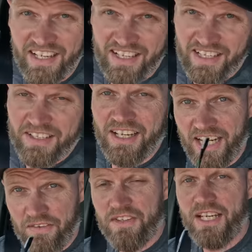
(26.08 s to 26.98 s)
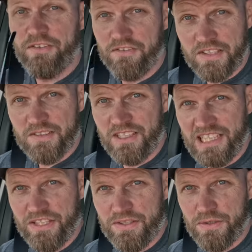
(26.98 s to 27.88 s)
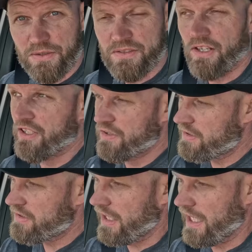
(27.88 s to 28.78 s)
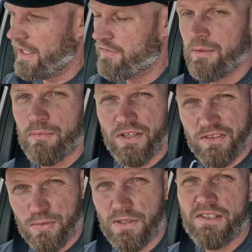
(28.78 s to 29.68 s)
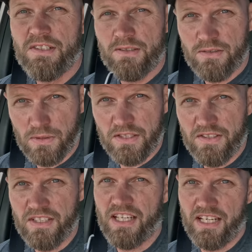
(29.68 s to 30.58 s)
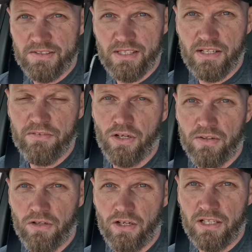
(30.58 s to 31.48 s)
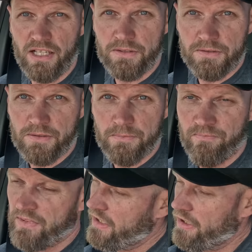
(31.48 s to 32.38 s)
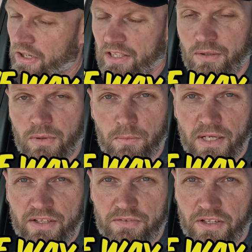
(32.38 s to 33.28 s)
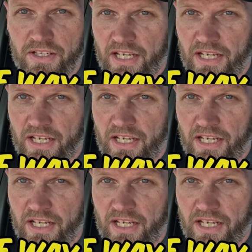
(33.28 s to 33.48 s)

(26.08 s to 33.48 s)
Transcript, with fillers: and... Have they fixed the issues I used to have in my 2020 SR5 Hilux? Only one way to find